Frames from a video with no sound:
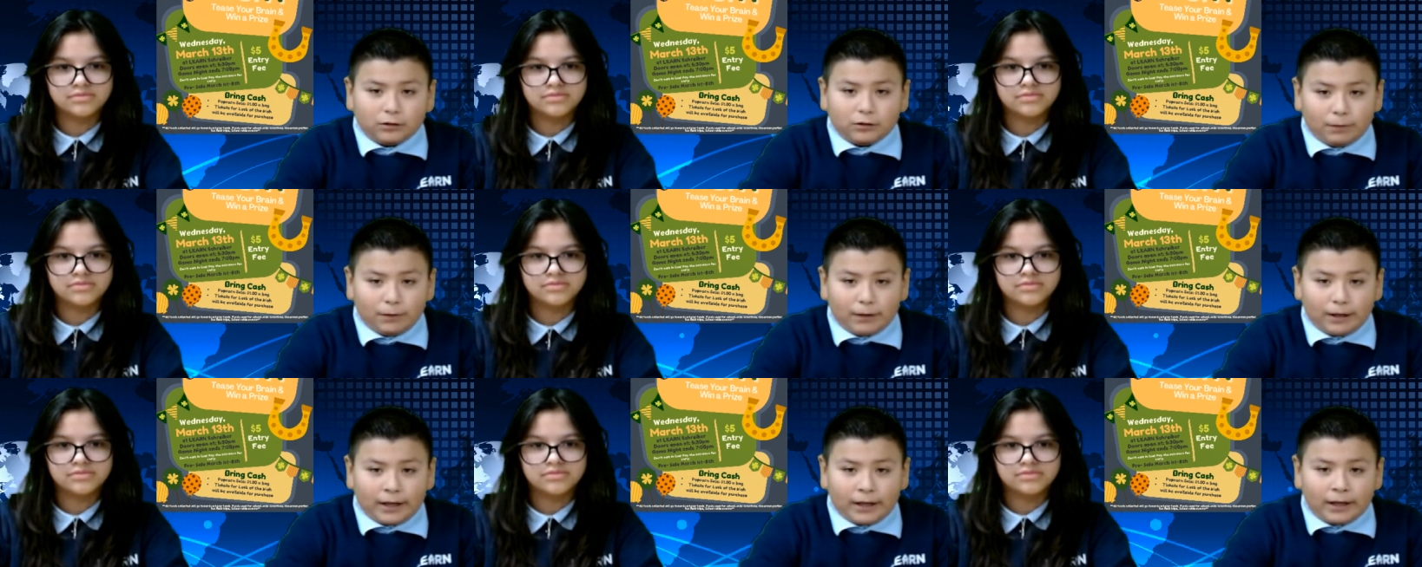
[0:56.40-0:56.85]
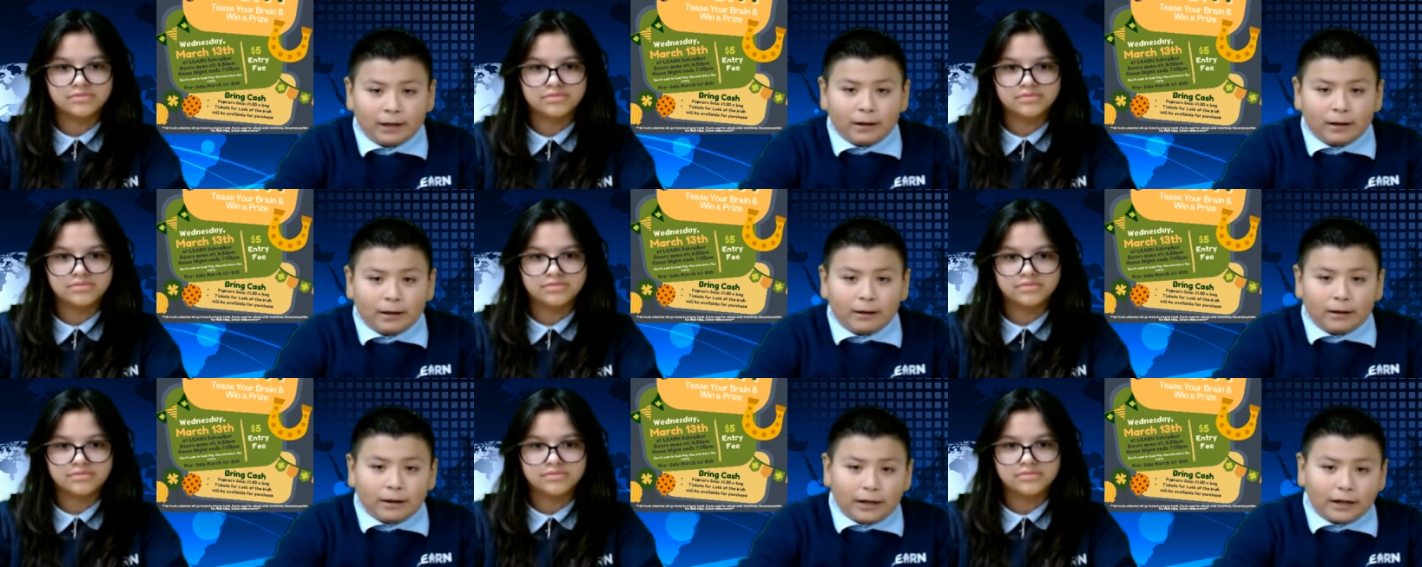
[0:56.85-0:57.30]
Speaker 1: to play,
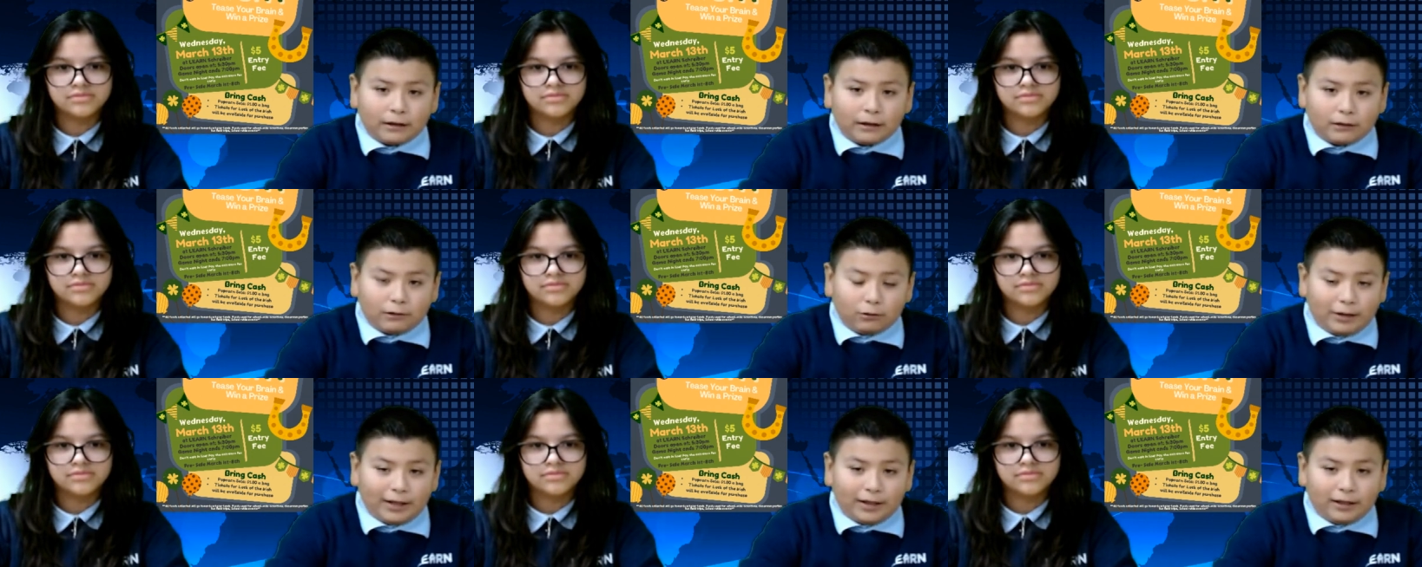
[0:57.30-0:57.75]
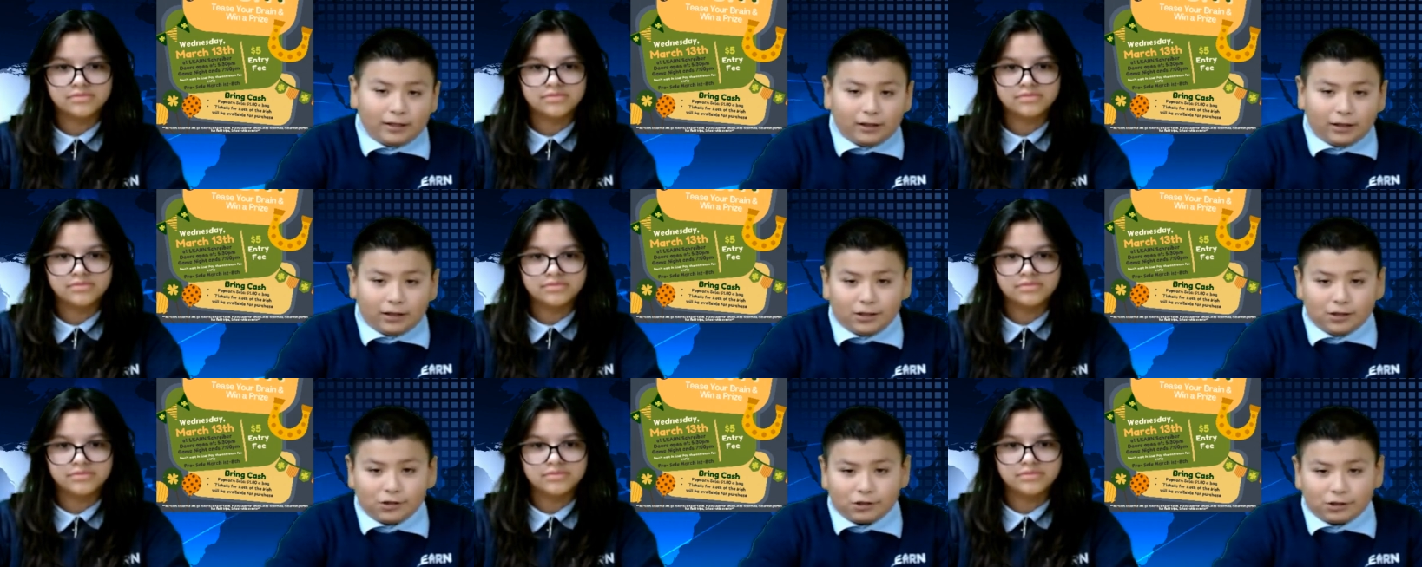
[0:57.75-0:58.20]
including
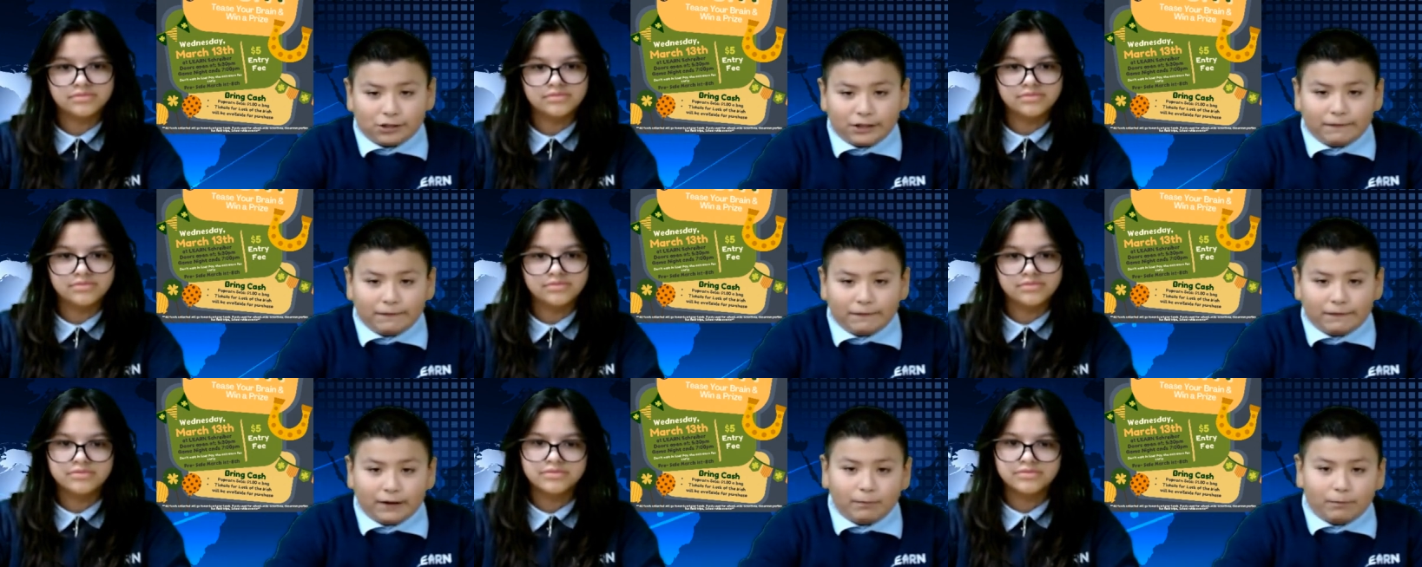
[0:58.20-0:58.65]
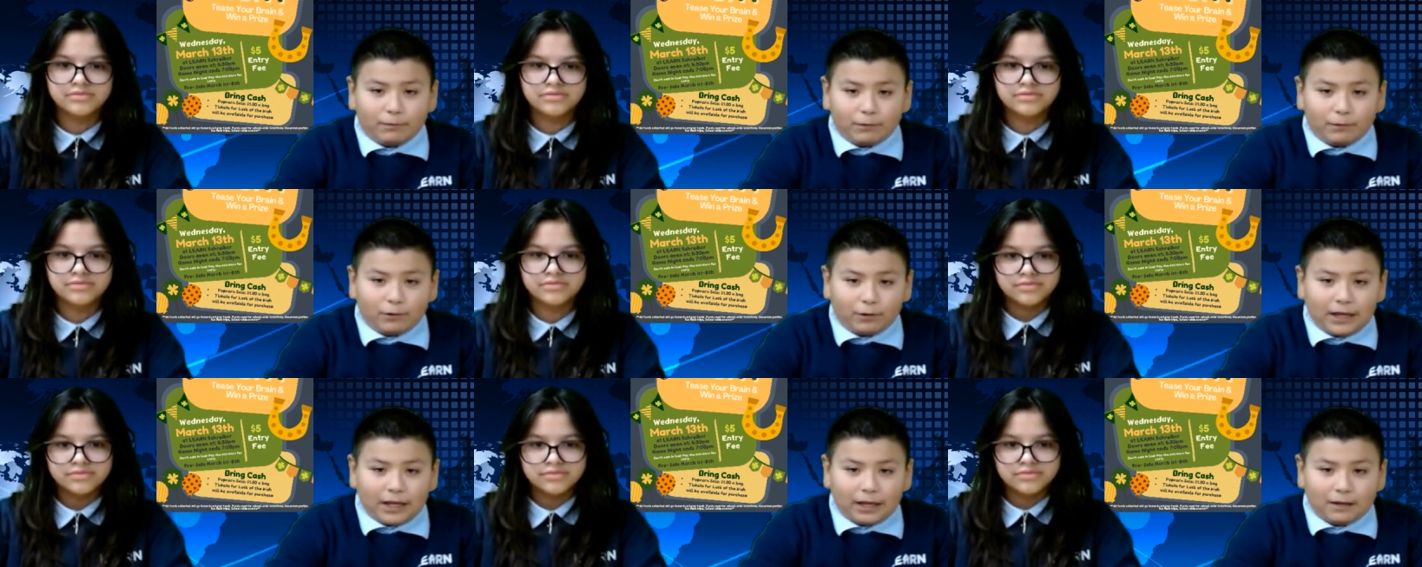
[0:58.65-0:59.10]
learn trivia,
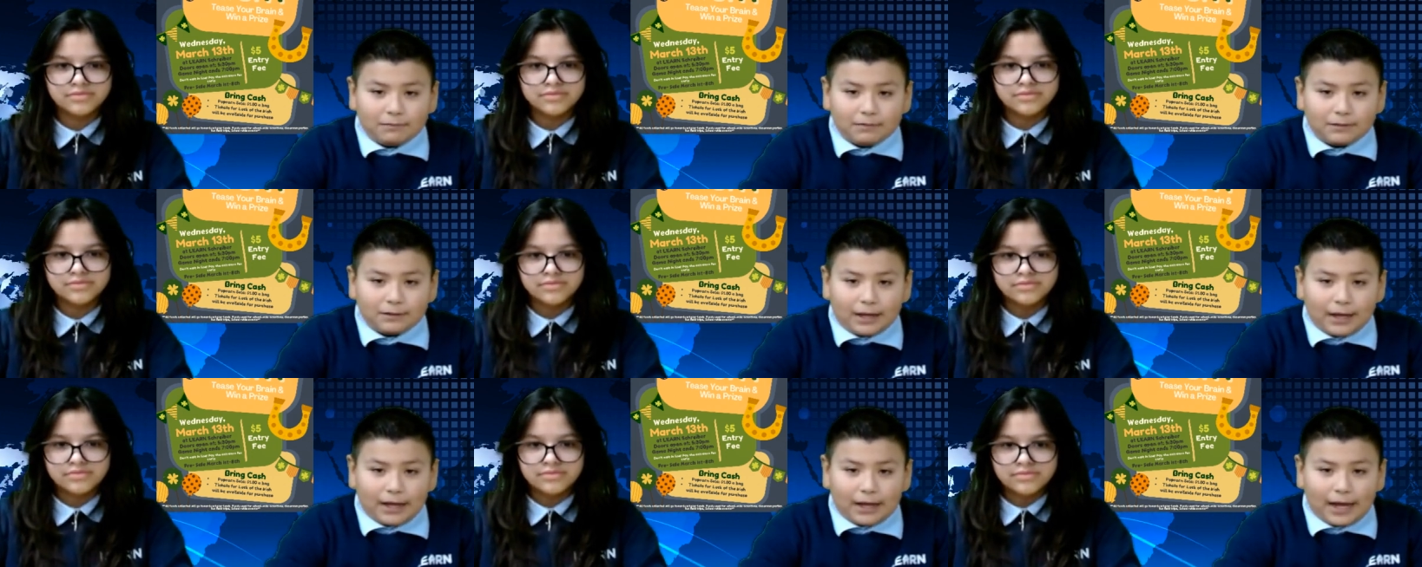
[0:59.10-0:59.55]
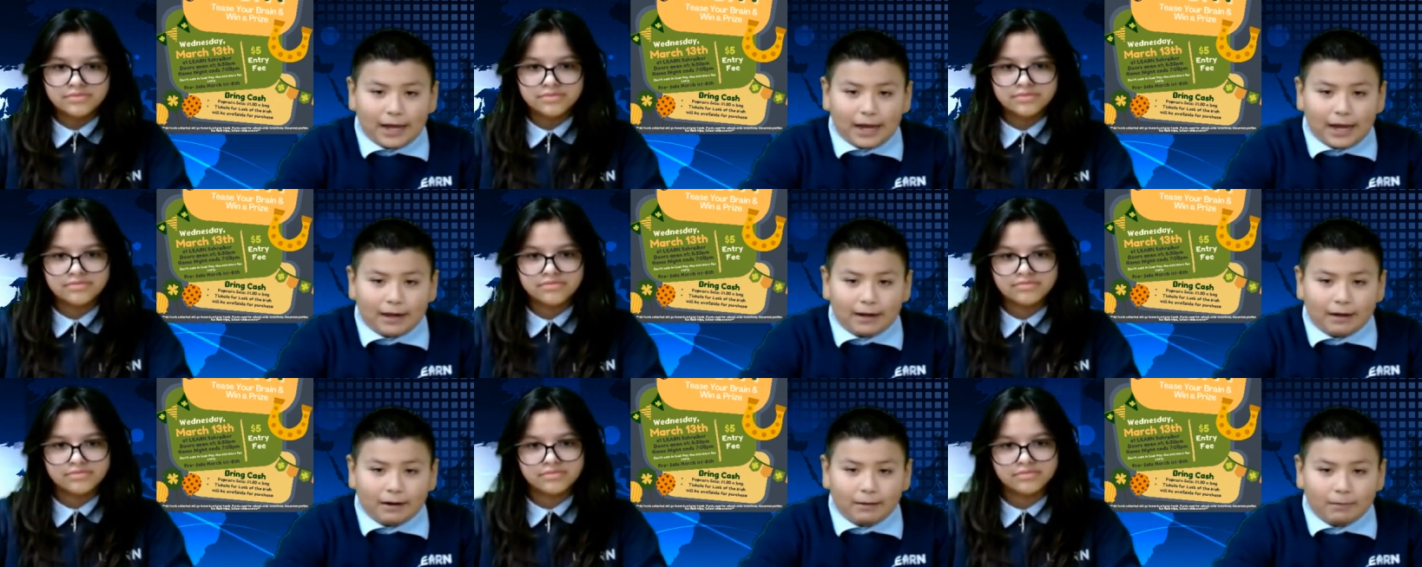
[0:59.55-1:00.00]
board games,
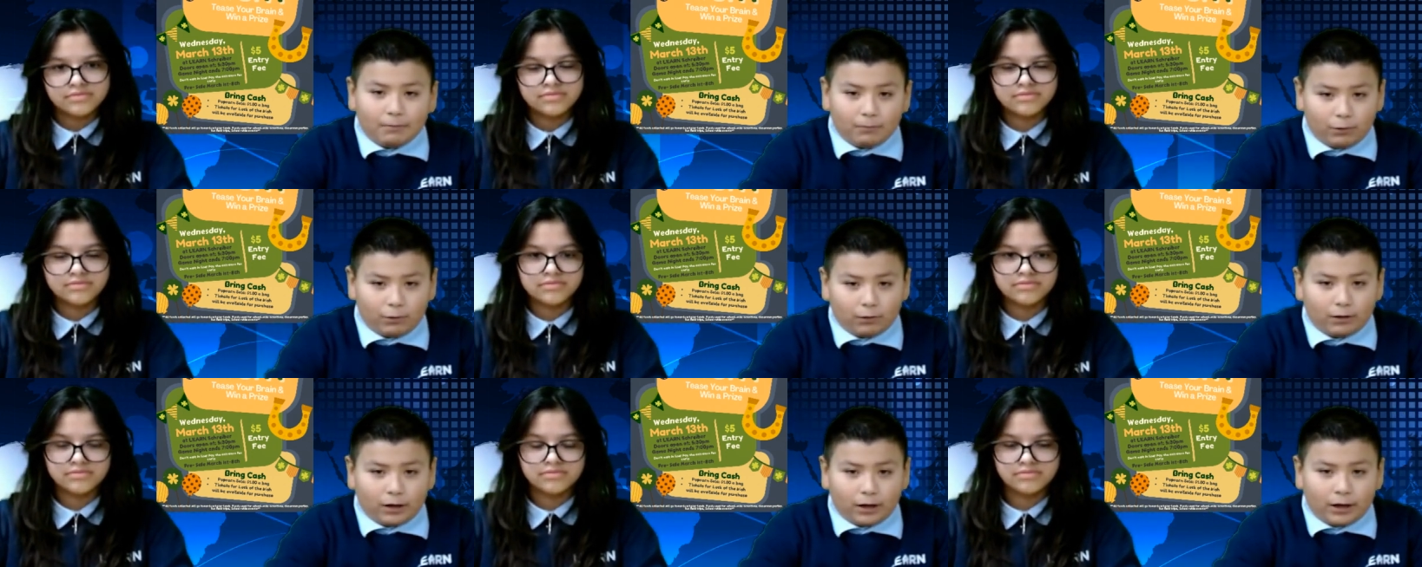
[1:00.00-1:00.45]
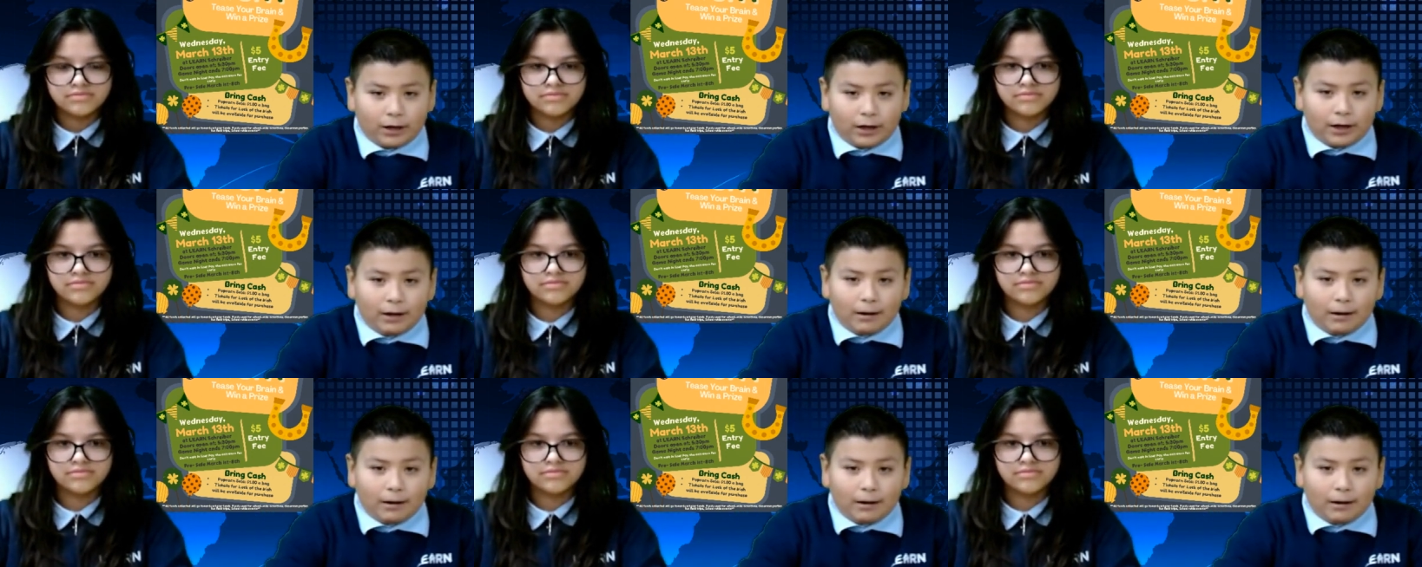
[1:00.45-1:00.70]
and more.